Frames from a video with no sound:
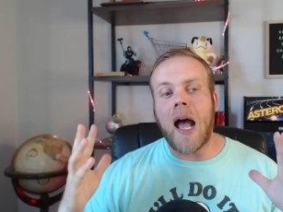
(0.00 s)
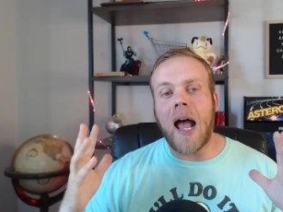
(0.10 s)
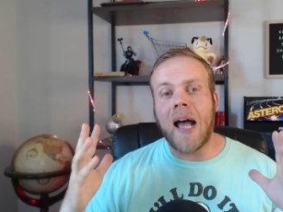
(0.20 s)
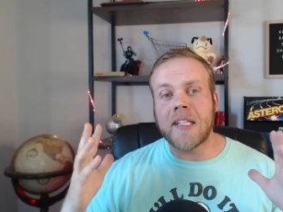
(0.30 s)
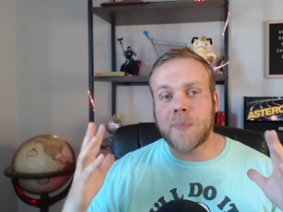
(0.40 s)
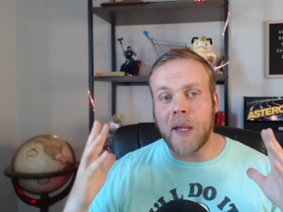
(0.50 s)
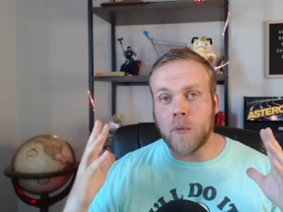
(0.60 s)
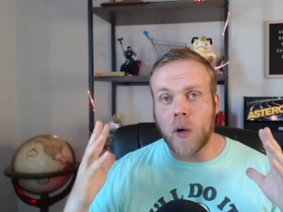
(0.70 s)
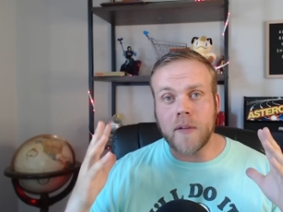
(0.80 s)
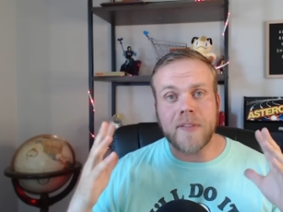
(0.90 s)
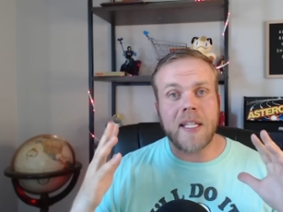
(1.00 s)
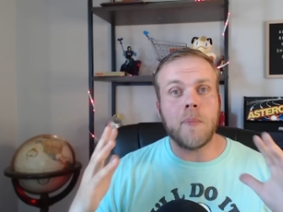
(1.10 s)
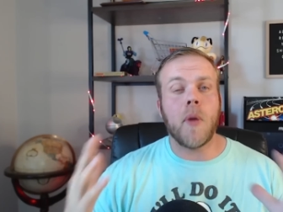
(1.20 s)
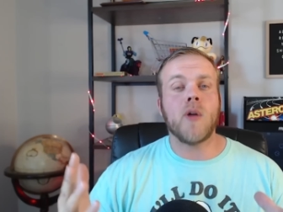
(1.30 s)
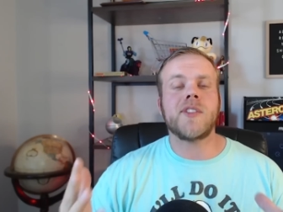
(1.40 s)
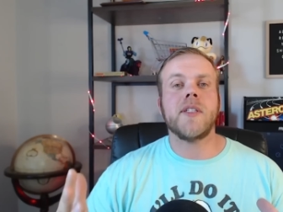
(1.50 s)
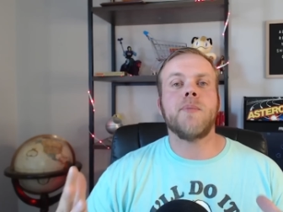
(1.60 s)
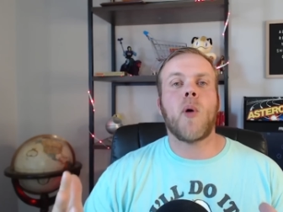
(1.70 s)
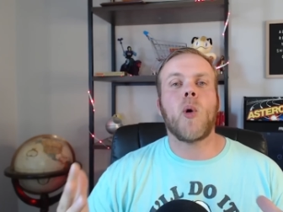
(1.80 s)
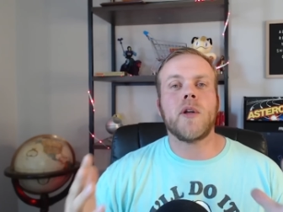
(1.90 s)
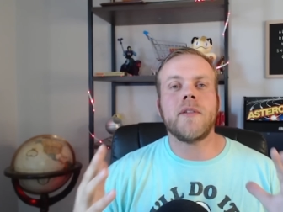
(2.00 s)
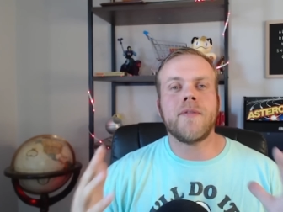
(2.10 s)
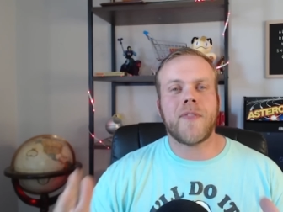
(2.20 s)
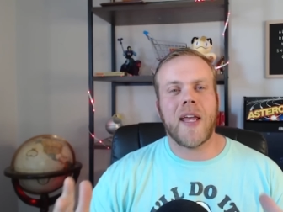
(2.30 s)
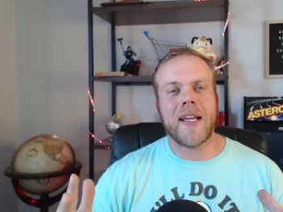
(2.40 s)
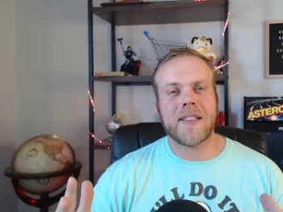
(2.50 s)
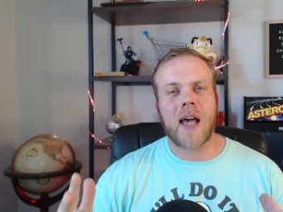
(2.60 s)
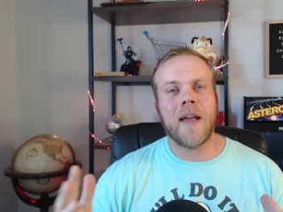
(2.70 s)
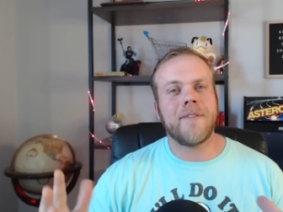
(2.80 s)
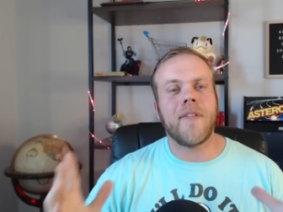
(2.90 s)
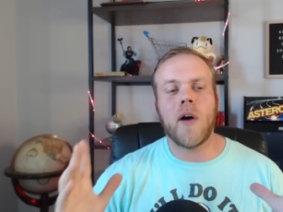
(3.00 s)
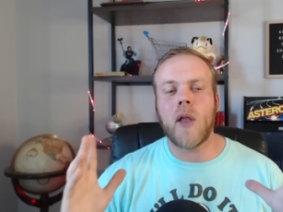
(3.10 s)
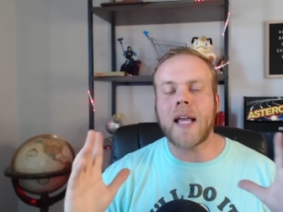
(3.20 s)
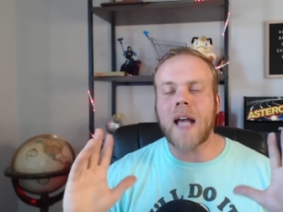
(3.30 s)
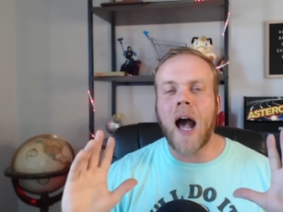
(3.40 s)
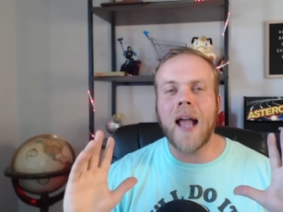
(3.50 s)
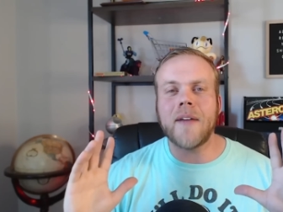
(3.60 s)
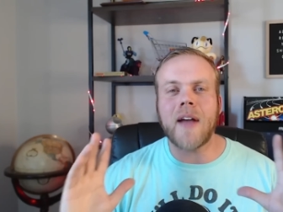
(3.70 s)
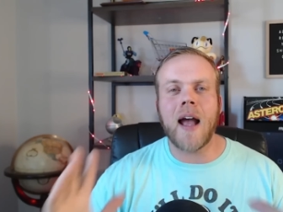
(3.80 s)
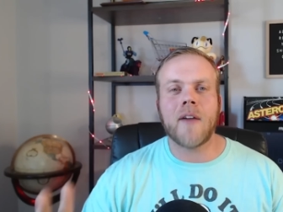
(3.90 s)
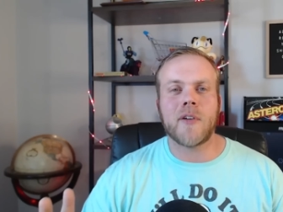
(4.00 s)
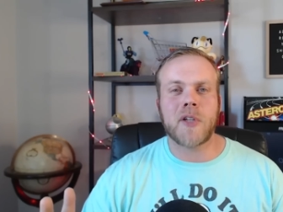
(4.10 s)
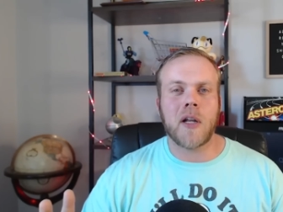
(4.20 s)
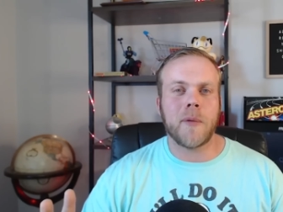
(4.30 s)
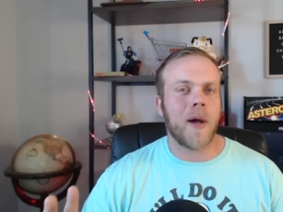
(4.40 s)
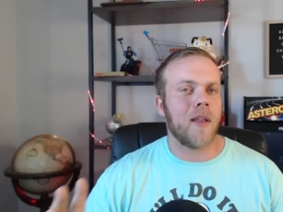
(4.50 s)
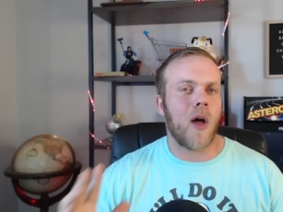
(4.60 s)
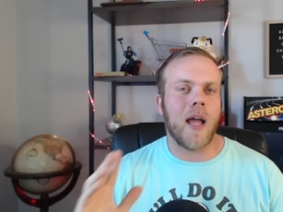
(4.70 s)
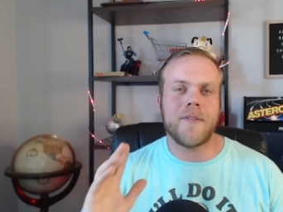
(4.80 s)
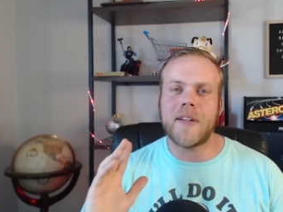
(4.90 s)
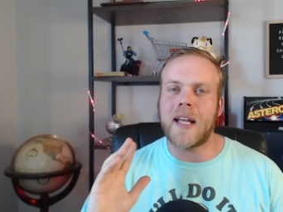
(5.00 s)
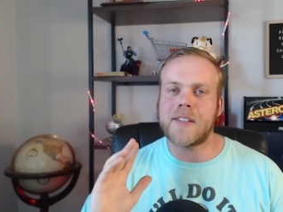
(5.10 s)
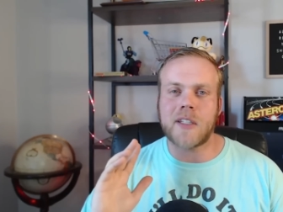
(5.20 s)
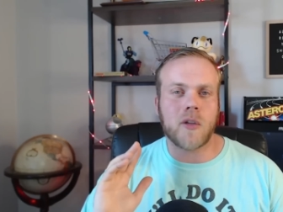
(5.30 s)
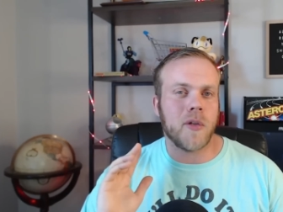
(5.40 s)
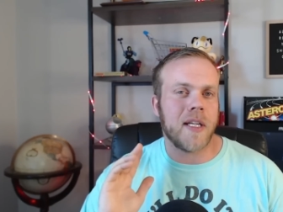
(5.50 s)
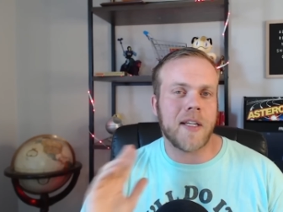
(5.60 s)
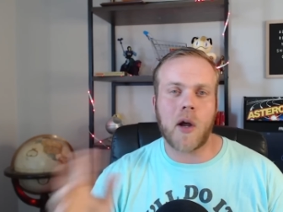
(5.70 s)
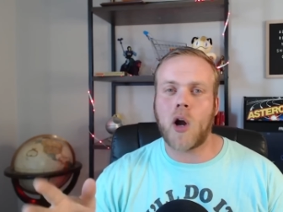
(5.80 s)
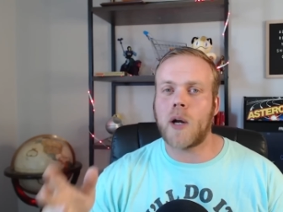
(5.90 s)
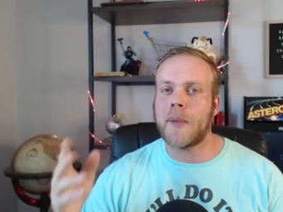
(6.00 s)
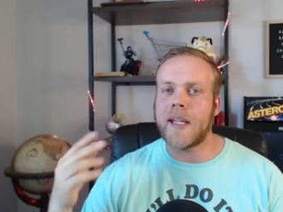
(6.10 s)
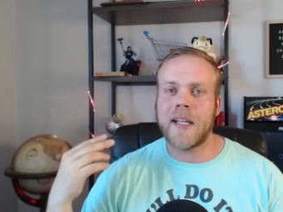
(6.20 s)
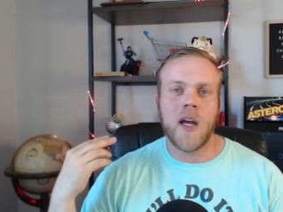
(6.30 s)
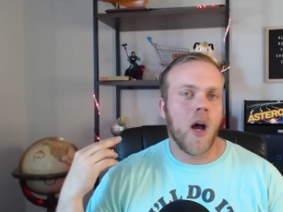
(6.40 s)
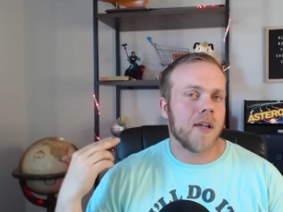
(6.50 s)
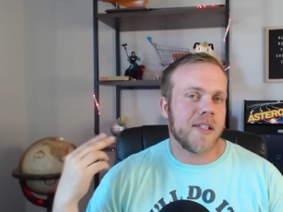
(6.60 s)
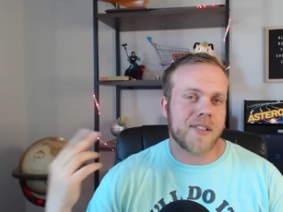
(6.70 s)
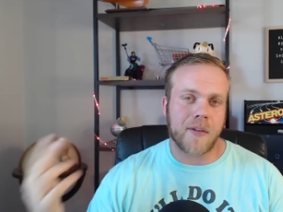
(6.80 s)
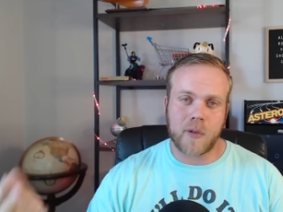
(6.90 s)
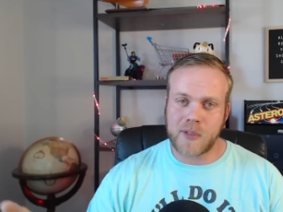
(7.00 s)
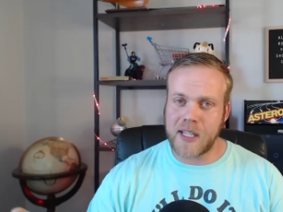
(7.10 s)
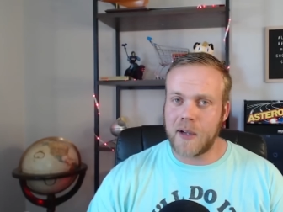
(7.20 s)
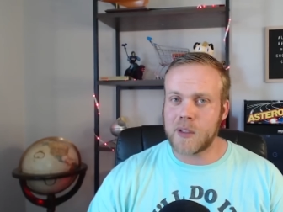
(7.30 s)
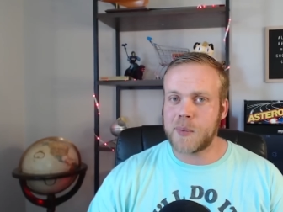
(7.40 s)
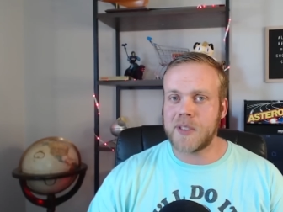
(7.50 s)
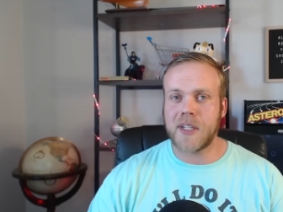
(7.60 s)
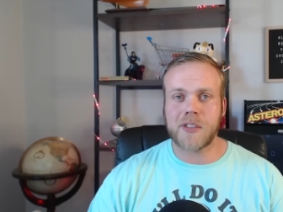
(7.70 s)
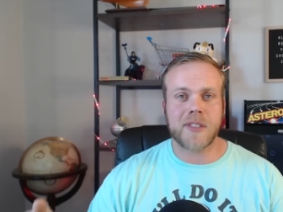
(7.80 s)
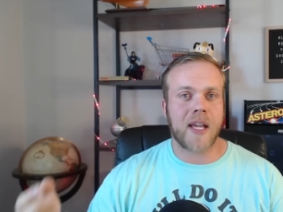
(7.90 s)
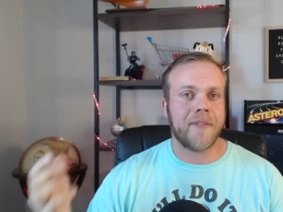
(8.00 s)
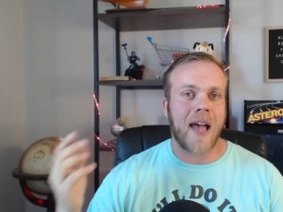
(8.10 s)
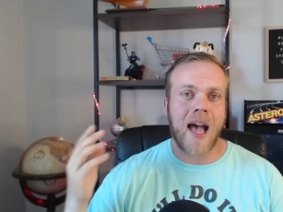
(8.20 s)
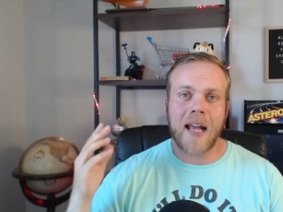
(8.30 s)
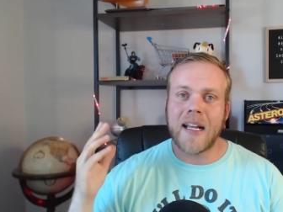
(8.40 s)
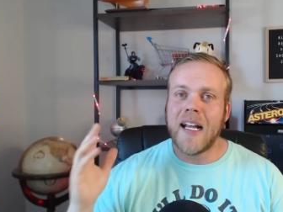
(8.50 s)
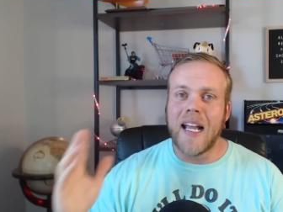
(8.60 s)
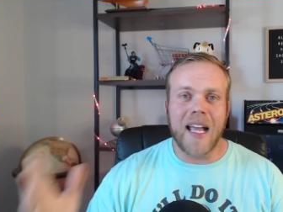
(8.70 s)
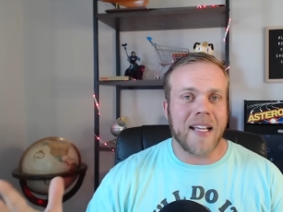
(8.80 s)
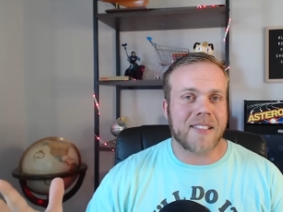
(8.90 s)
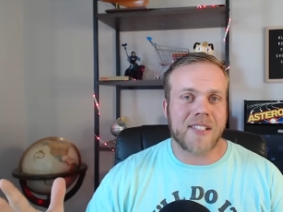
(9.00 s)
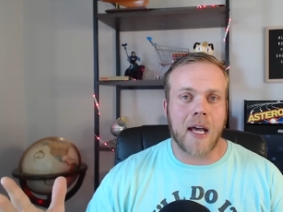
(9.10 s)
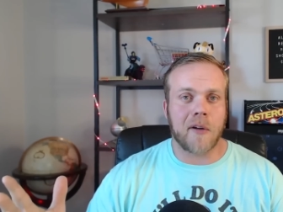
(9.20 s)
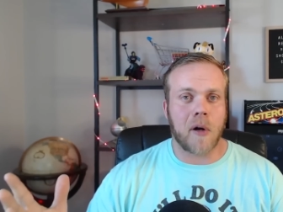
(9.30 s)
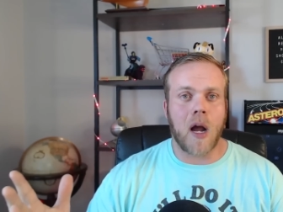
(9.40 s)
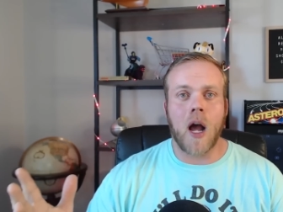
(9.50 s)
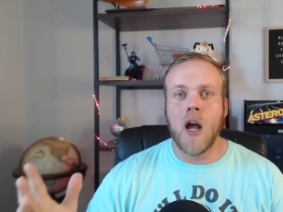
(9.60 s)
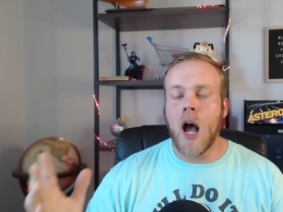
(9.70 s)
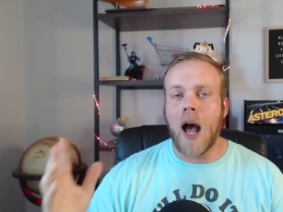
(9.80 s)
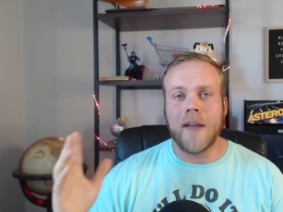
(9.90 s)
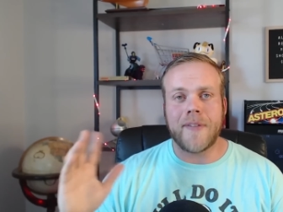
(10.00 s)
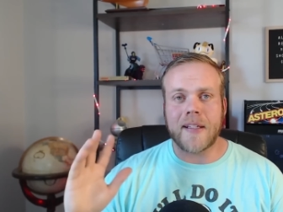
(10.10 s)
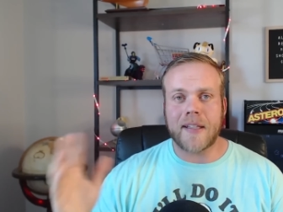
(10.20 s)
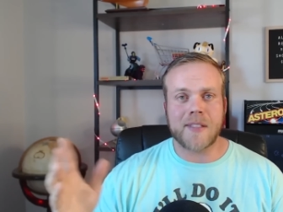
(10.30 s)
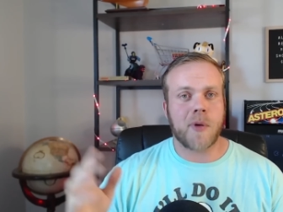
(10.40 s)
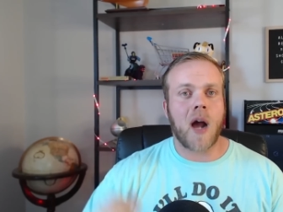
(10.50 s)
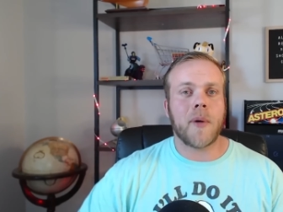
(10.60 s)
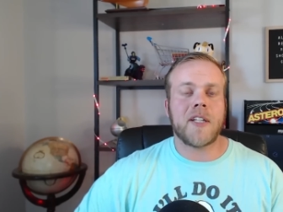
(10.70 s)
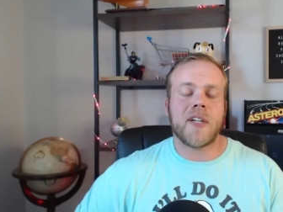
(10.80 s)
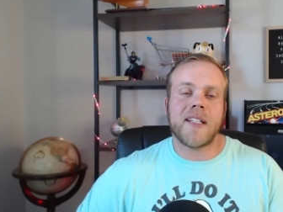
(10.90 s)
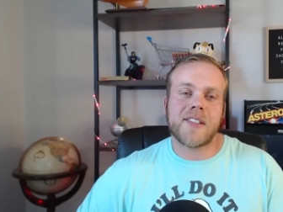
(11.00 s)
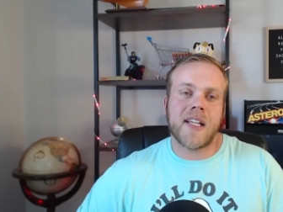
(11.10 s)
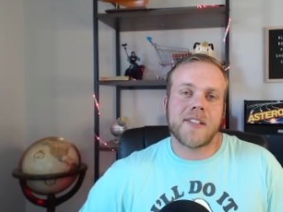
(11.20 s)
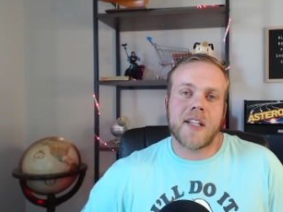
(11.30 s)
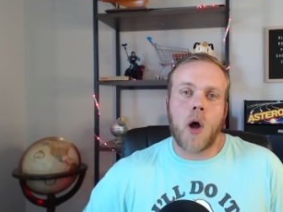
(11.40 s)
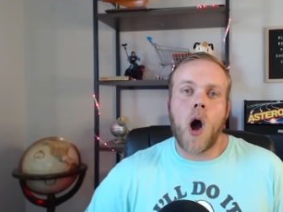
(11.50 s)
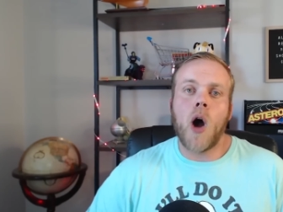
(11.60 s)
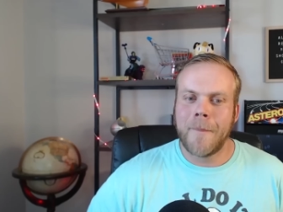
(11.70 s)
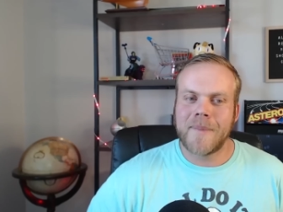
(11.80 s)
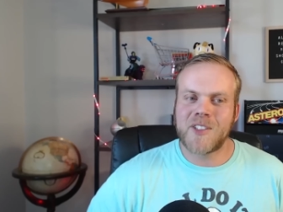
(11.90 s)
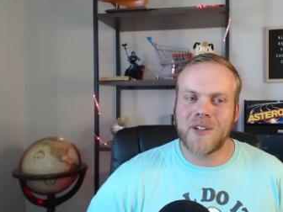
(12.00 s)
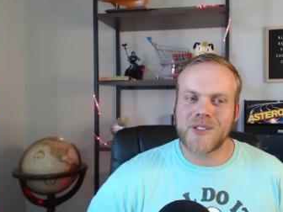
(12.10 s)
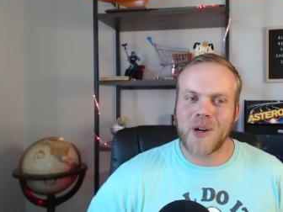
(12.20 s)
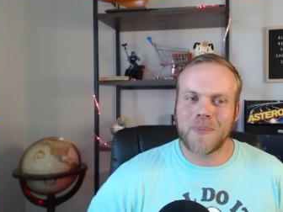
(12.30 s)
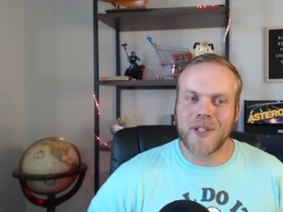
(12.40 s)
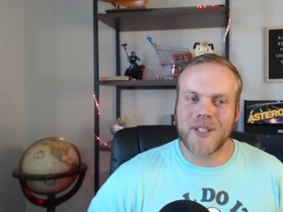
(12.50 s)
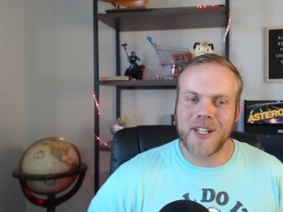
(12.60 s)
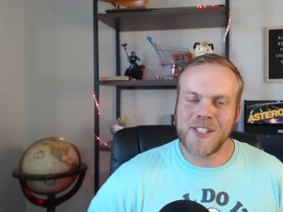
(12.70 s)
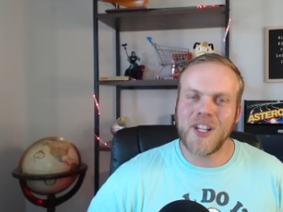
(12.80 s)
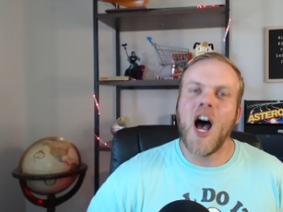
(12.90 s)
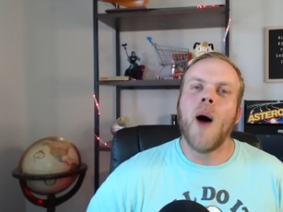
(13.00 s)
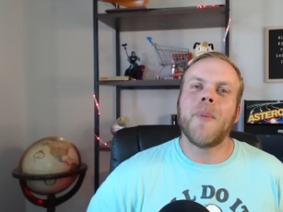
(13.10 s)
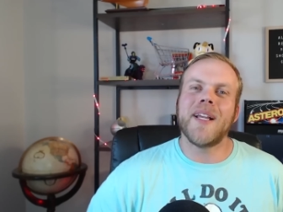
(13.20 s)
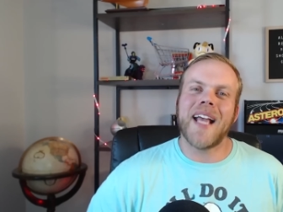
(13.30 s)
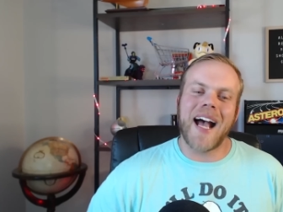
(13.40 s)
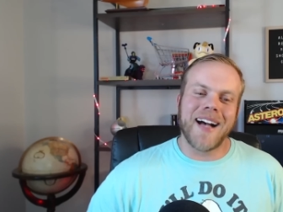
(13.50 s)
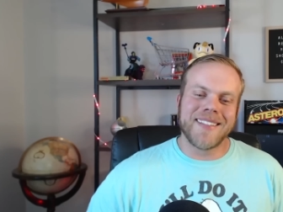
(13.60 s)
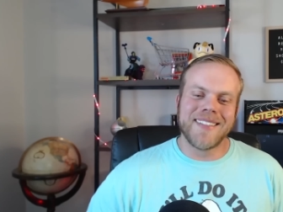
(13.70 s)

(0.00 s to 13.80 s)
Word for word: has been one of the most important things I feel like I have ever done in my life. And that's including the Army, the several sales positions I've had, etc. I think this probably transcends it all. Should have scripted this. But yeah,